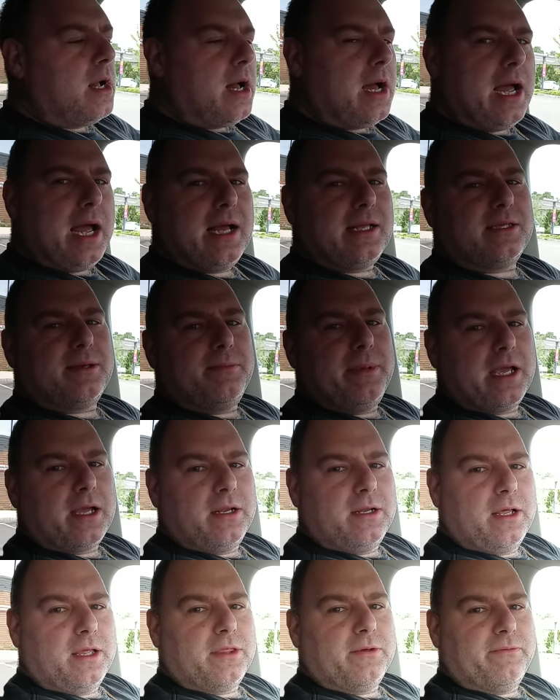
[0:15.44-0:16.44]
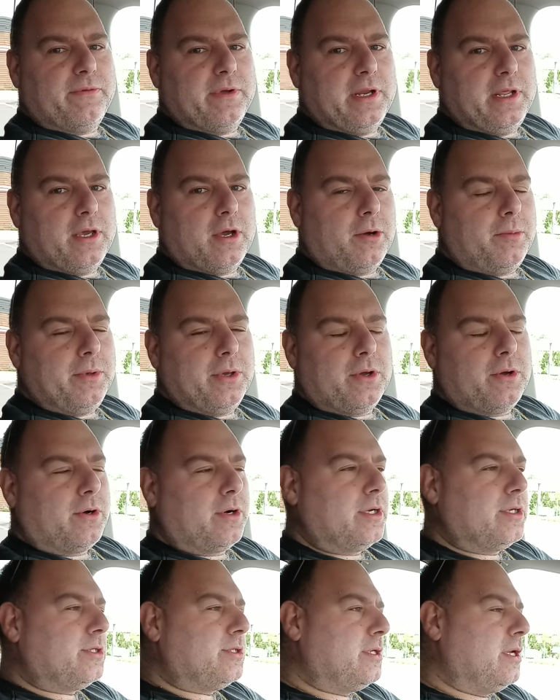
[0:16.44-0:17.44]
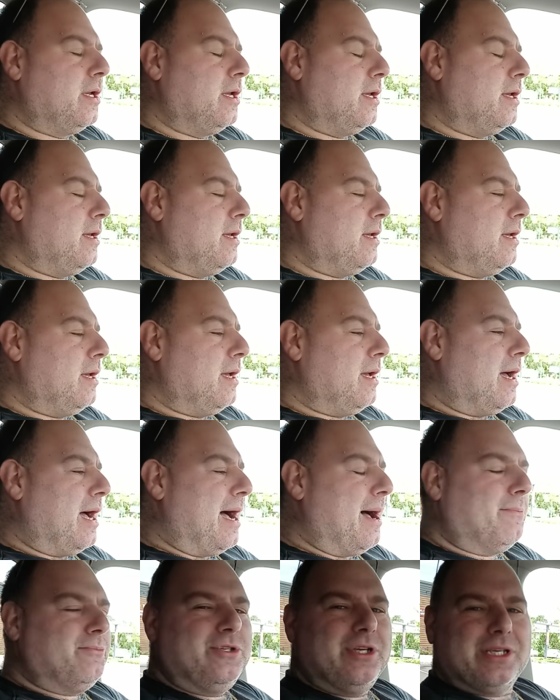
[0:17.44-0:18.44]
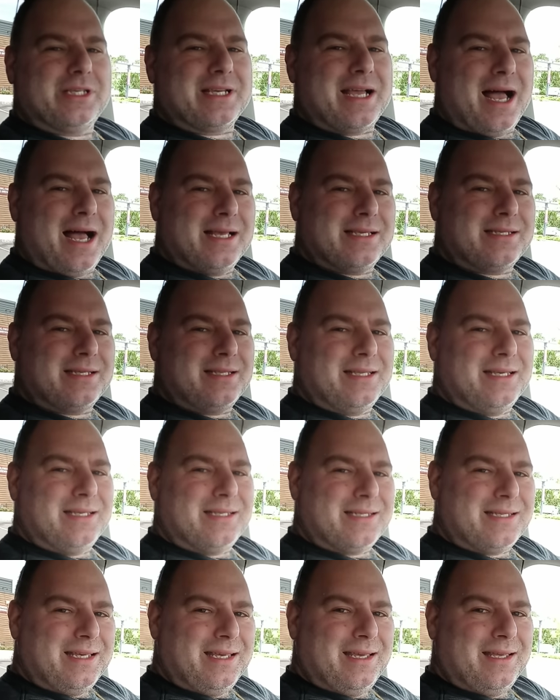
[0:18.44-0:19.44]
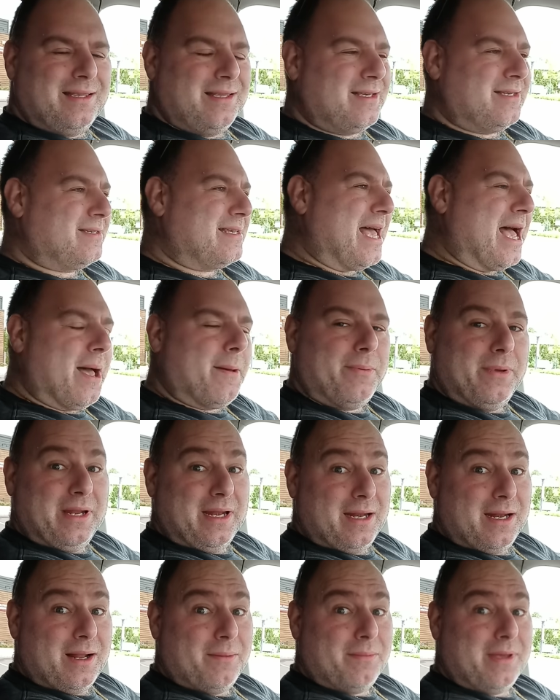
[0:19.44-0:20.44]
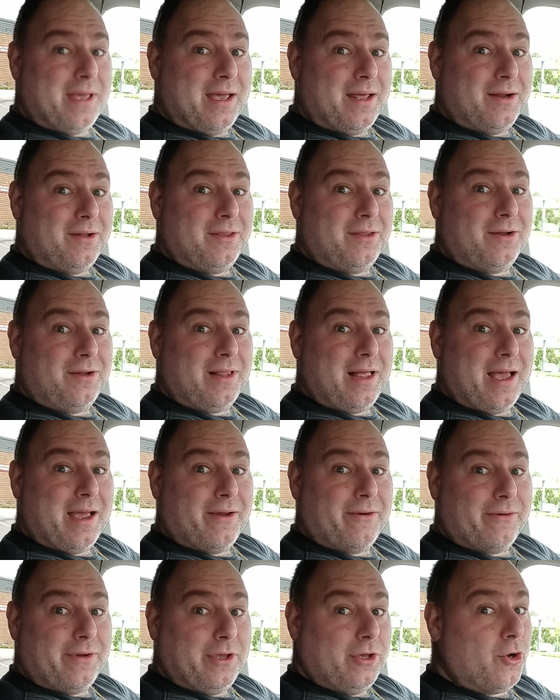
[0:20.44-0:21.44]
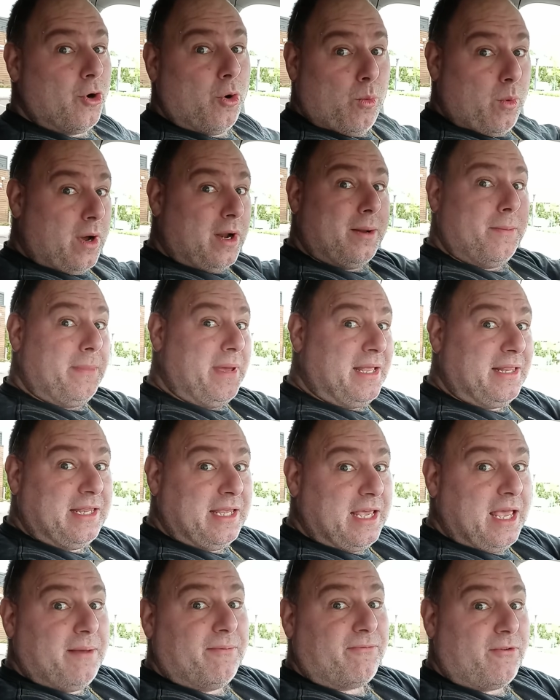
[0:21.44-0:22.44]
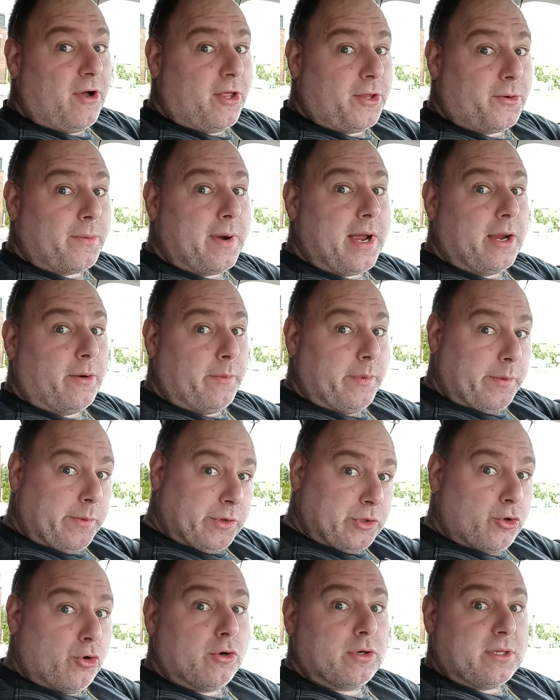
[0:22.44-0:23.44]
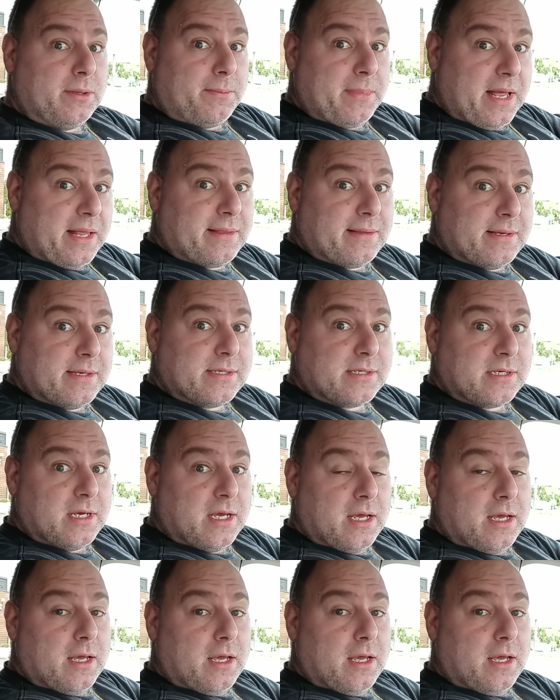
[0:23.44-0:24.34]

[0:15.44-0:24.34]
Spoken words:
I had to make another video because I'm just constantly seeing this happen and I'm getting a little angry. You don't want to make the Ape Father angry. We talked about this.